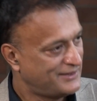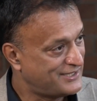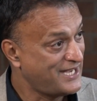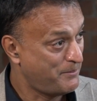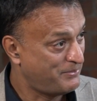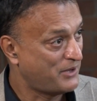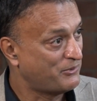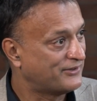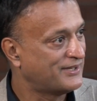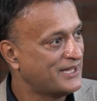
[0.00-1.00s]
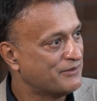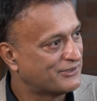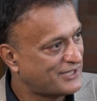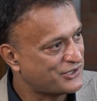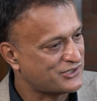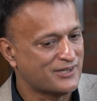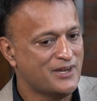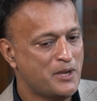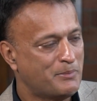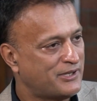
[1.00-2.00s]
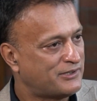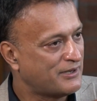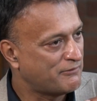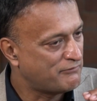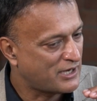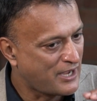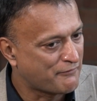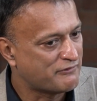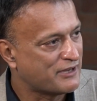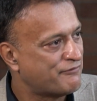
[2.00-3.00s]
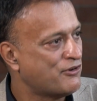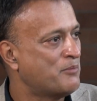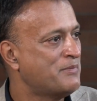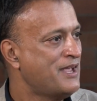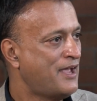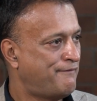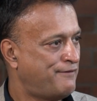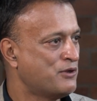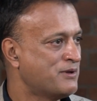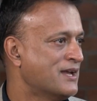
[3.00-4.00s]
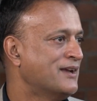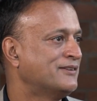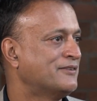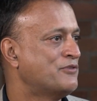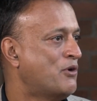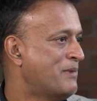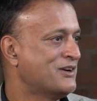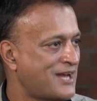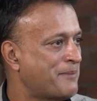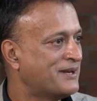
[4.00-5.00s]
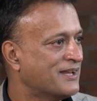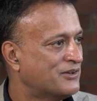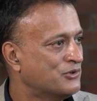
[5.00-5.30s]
the dip that we'll see in the recession, but it's recovering from a few years of not much happening at all.